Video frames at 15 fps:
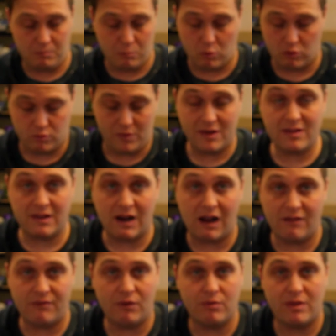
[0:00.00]
more recent
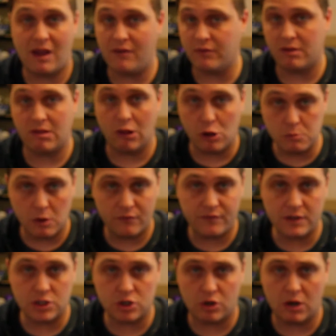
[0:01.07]
iPhones have a slow-mo
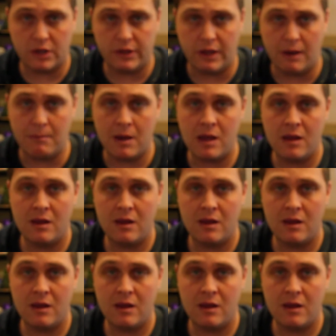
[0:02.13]
feature on them,